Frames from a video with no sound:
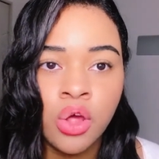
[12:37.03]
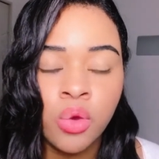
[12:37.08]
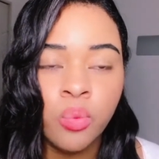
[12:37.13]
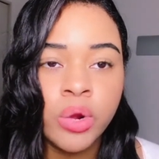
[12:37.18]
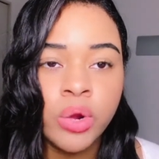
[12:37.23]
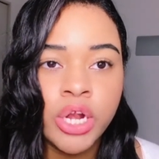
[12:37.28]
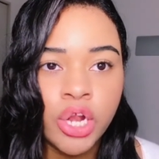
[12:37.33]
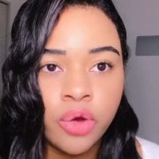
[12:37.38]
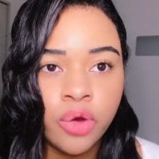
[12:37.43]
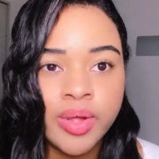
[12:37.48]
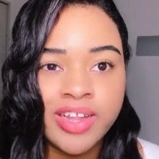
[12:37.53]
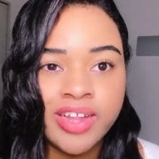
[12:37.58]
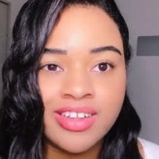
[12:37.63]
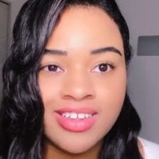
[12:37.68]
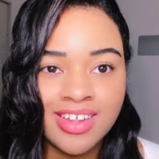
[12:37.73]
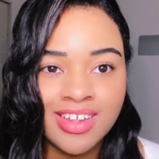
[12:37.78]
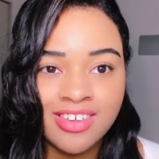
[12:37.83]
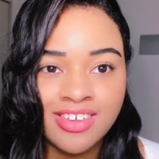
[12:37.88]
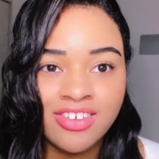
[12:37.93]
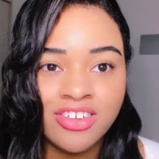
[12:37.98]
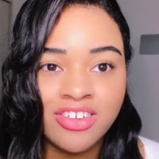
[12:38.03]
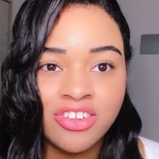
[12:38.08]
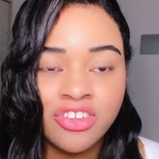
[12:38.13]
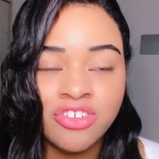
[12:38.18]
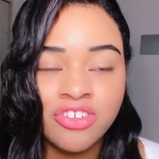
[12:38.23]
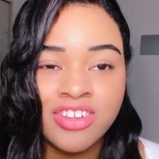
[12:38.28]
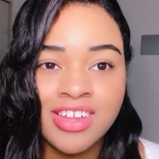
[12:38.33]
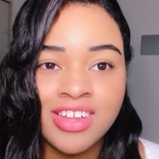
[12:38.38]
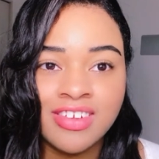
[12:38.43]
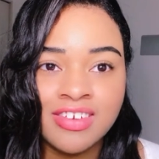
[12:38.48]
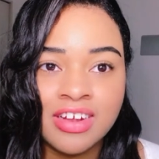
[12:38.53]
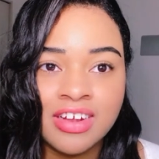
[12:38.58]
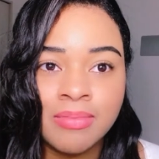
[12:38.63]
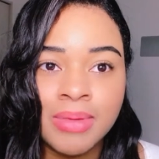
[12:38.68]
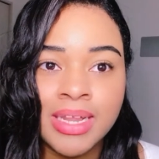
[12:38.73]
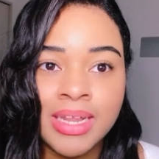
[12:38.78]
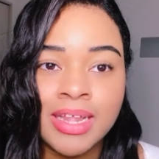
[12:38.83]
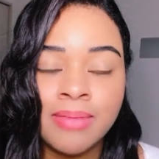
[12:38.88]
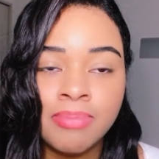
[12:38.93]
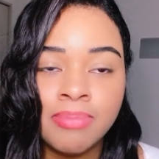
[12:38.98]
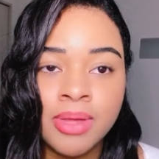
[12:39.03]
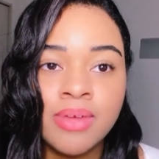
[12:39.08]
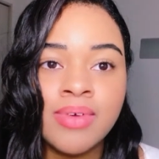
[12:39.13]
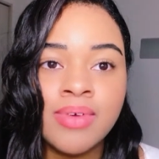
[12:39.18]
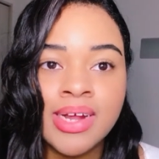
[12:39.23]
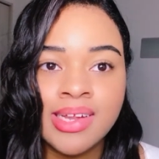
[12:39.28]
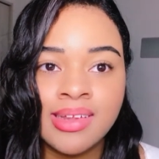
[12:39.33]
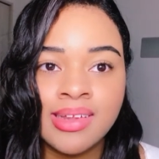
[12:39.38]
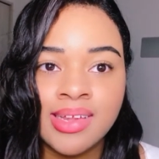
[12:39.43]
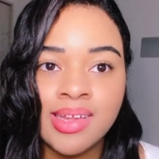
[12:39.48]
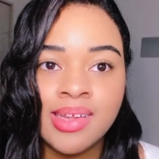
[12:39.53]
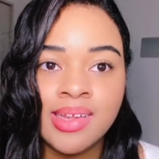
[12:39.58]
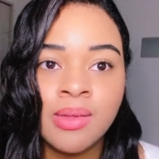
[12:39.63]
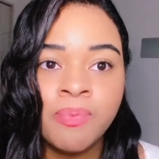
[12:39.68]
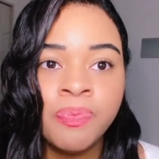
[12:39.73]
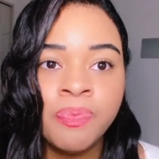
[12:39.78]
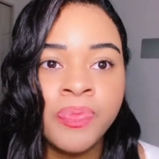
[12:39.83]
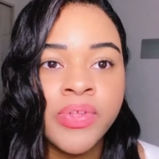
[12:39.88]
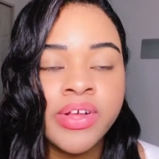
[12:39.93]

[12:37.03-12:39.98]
with no intention to legitimately be racist.